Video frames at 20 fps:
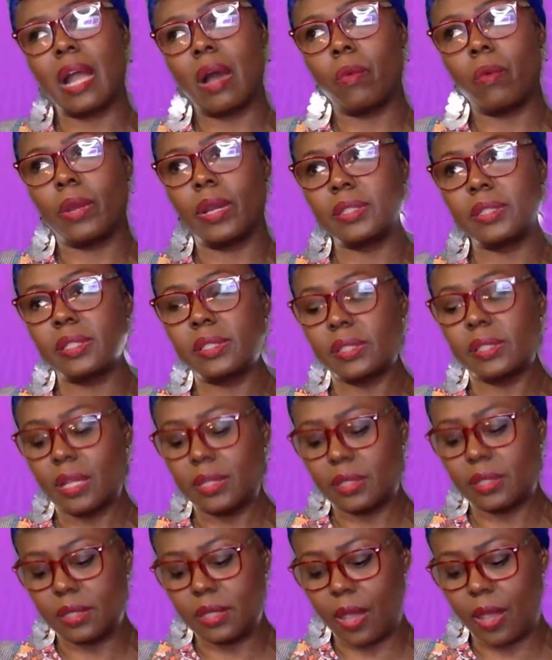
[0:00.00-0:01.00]
wanted to set
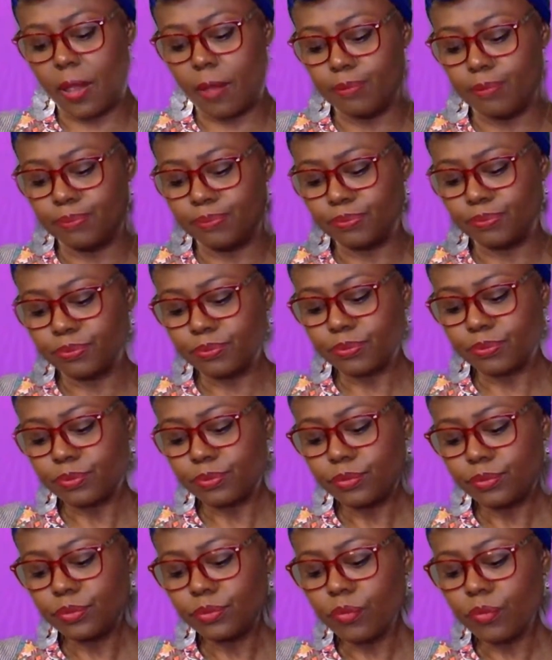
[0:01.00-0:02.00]
today.
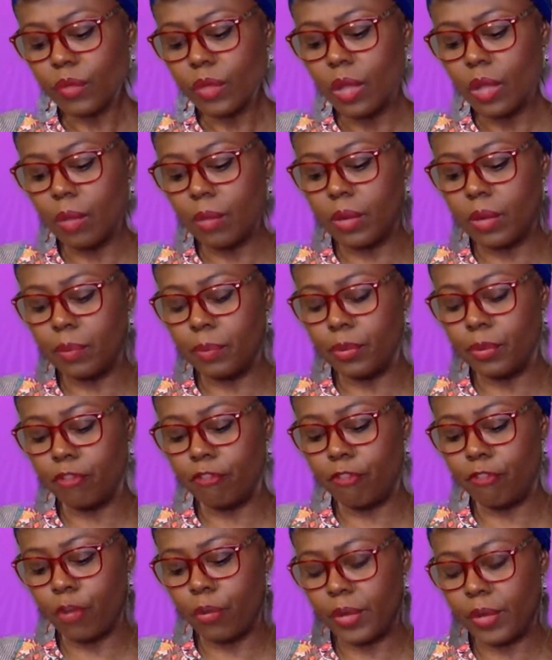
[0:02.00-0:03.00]
I'm going to put
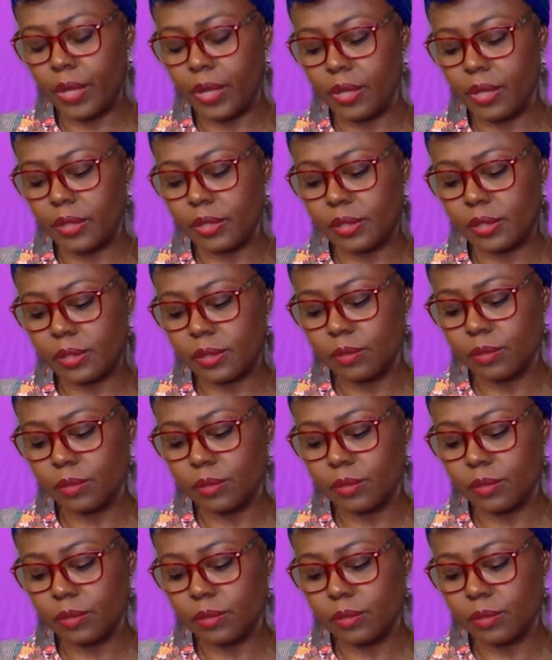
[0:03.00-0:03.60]
focus.